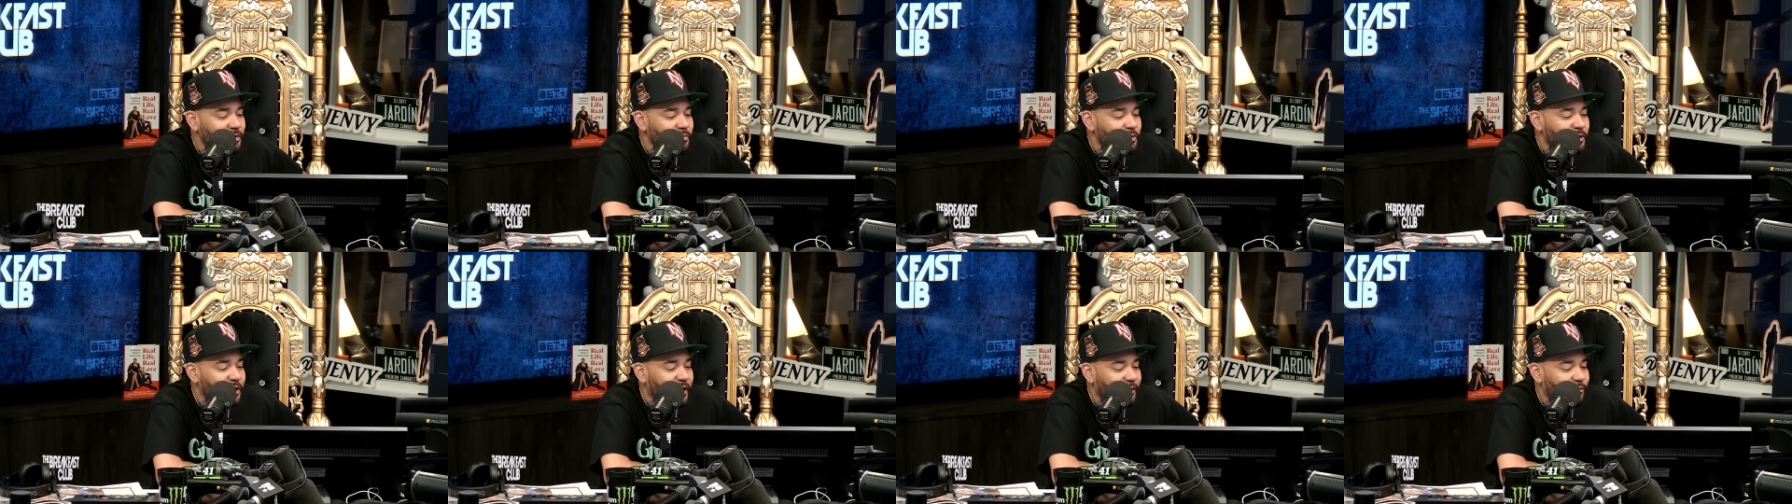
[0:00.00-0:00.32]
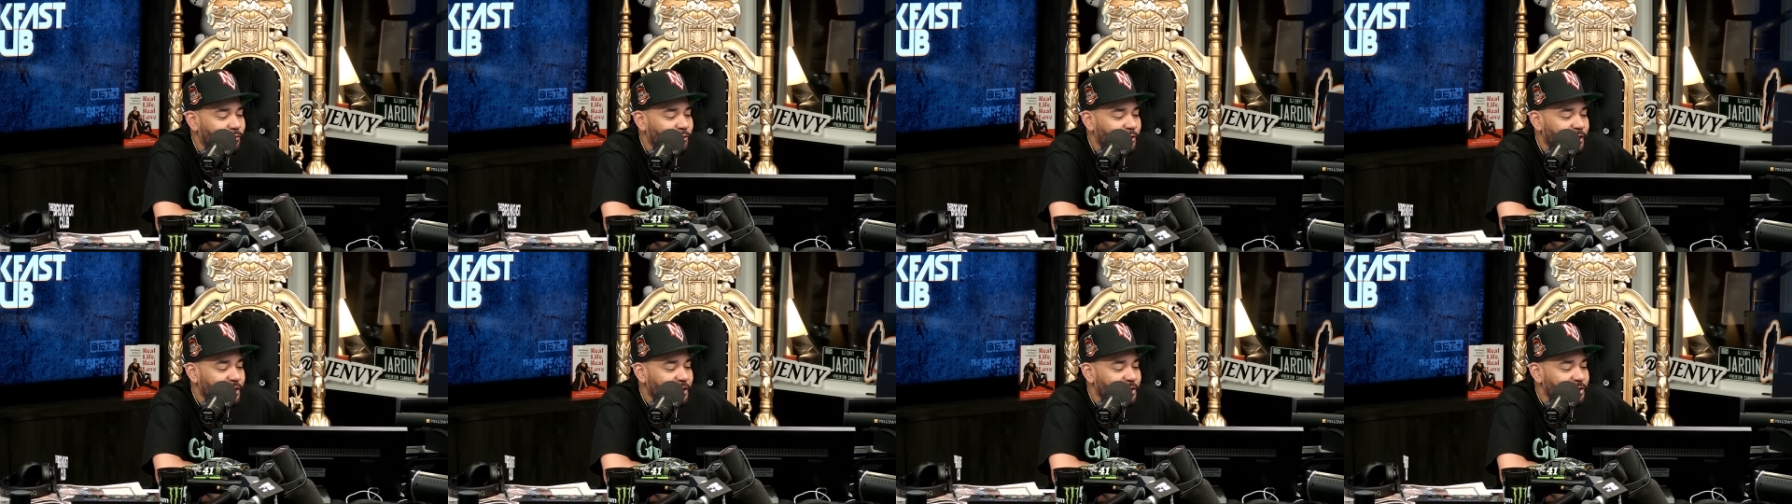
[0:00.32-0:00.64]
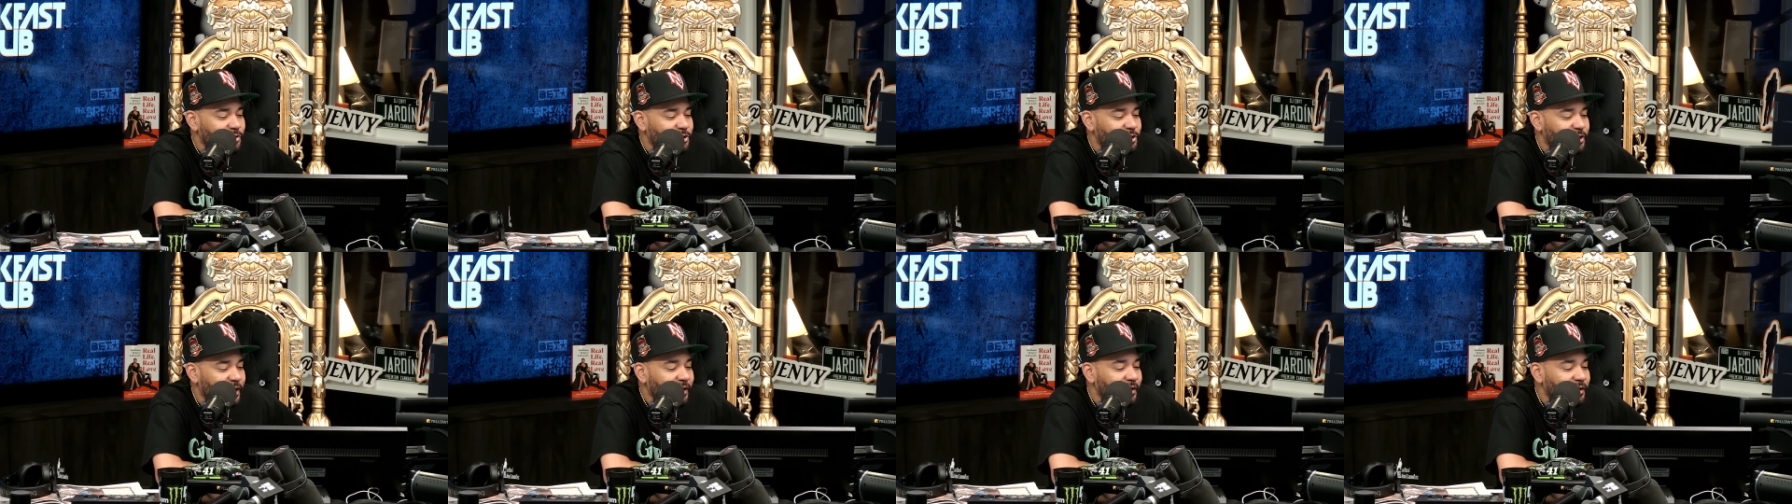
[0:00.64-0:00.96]
I mean, like
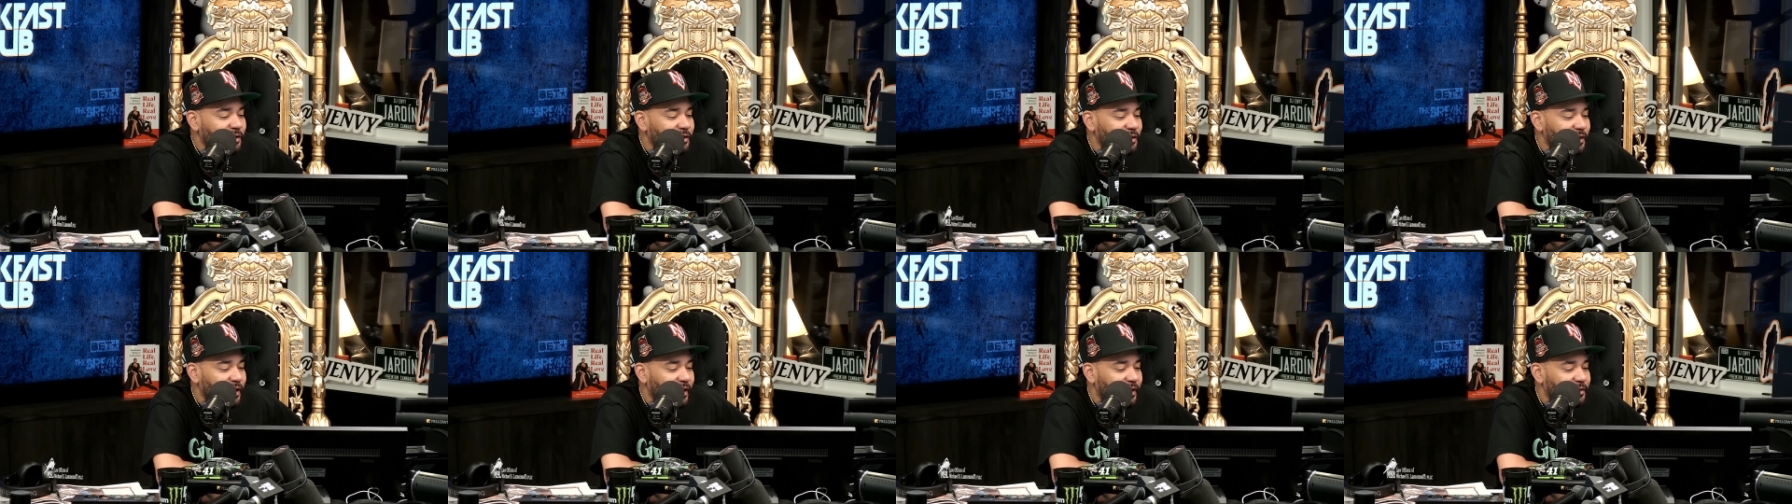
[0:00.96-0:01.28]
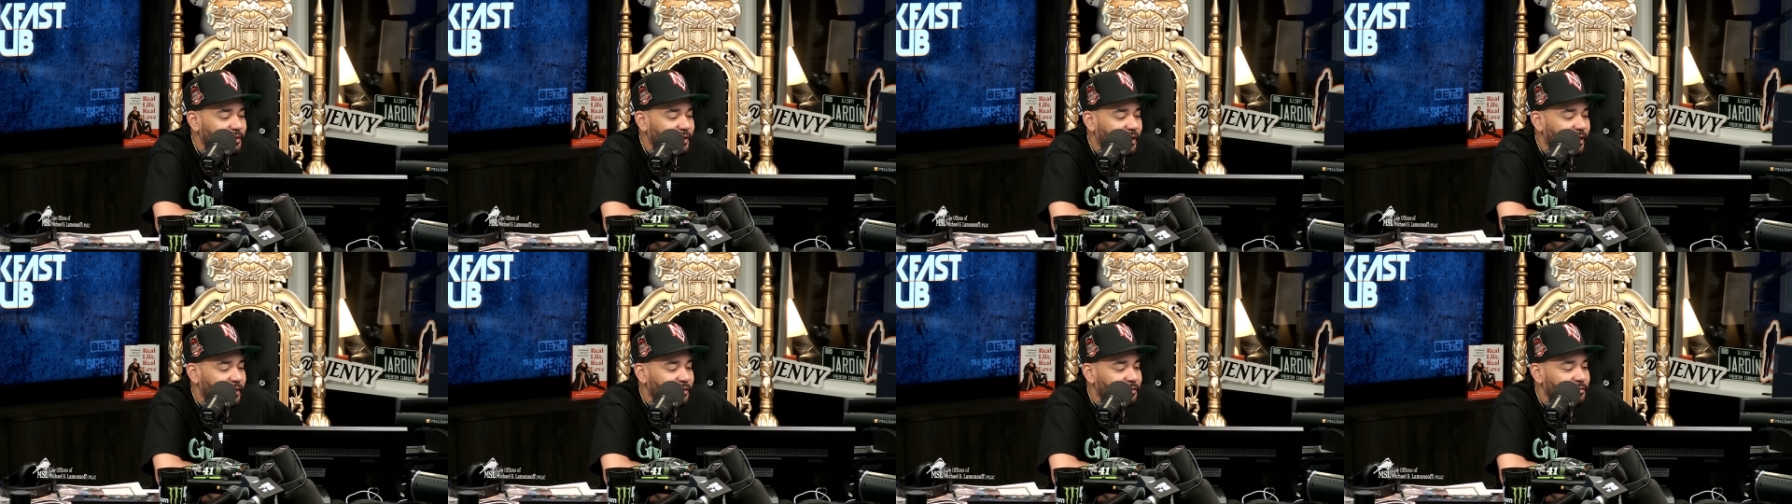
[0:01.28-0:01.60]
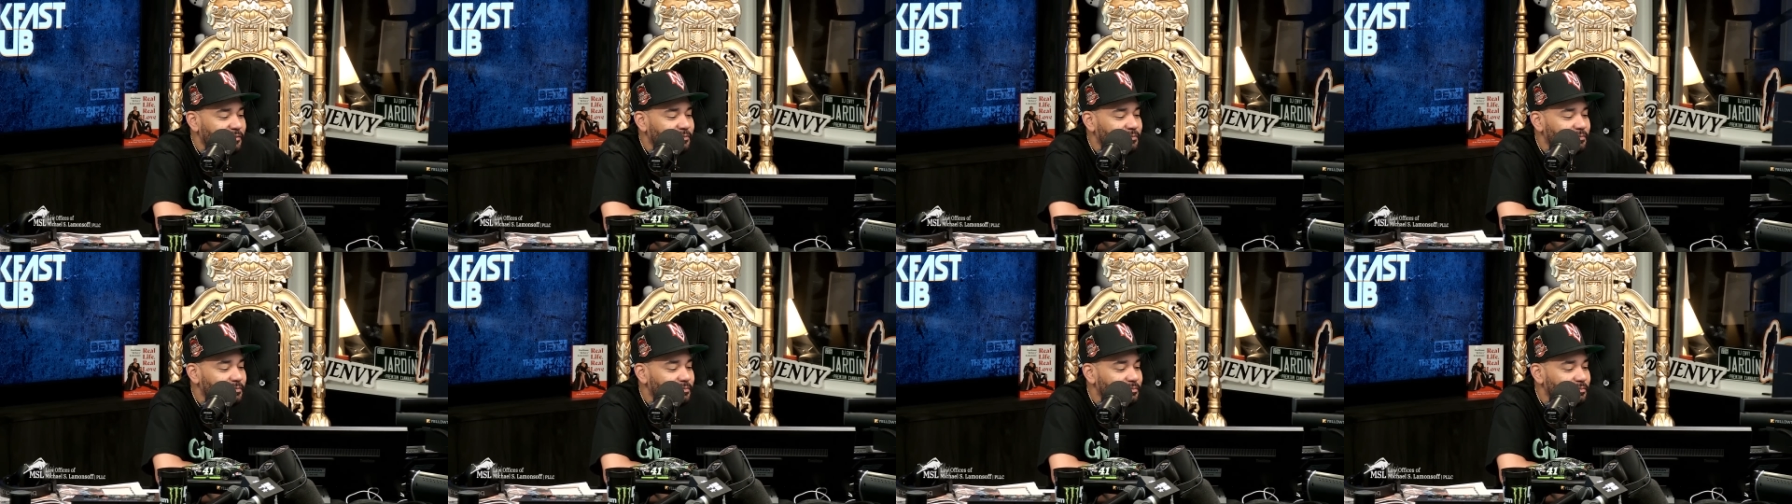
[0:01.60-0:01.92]
rickety janky of, like that. Of
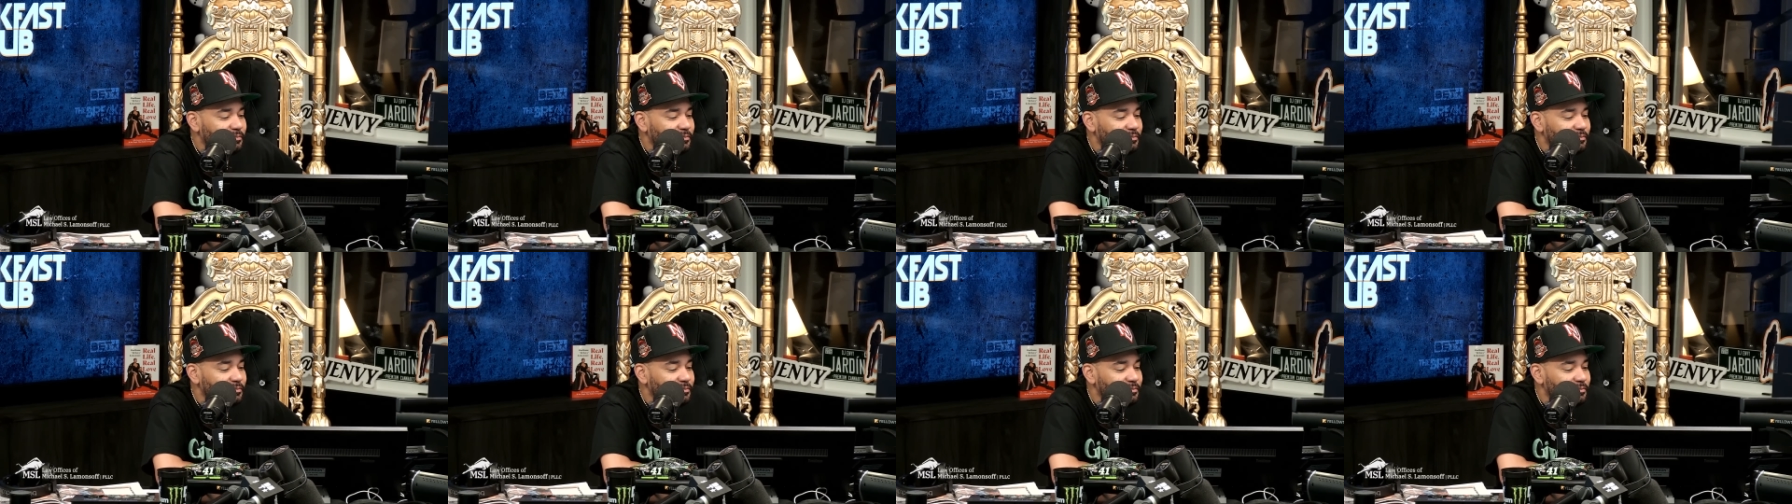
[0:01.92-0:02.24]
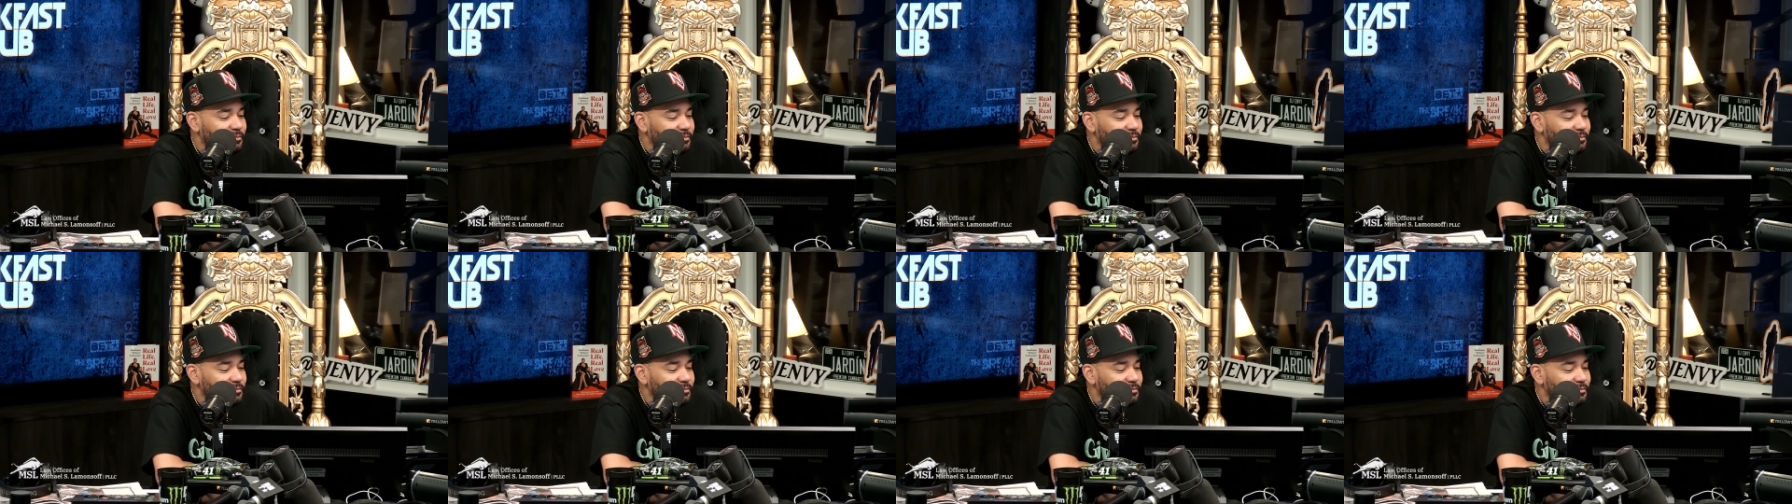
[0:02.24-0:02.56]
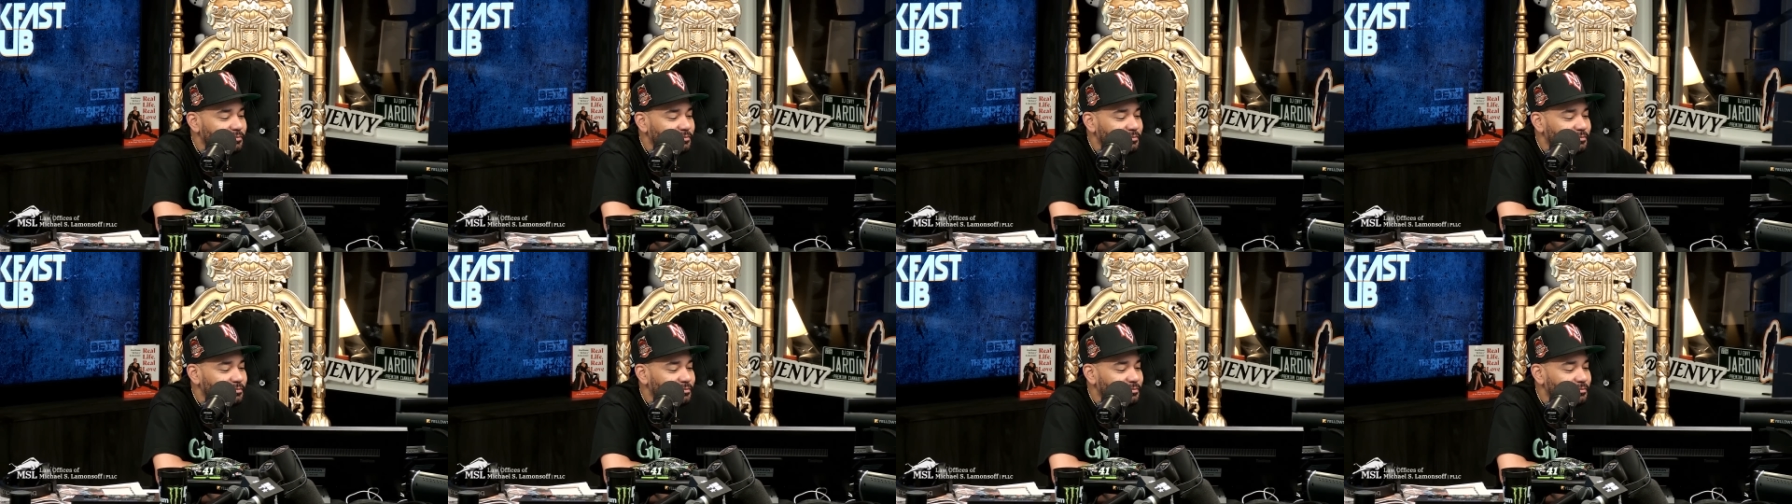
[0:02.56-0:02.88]
course,
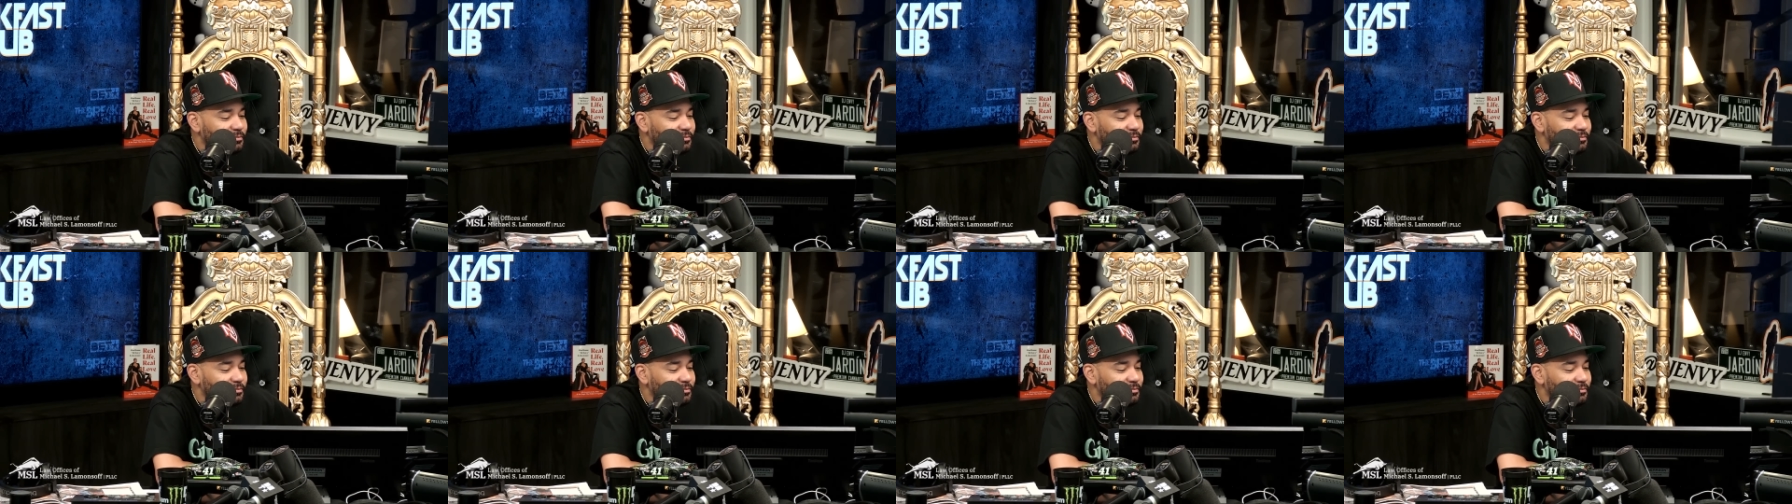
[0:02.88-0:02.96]
of course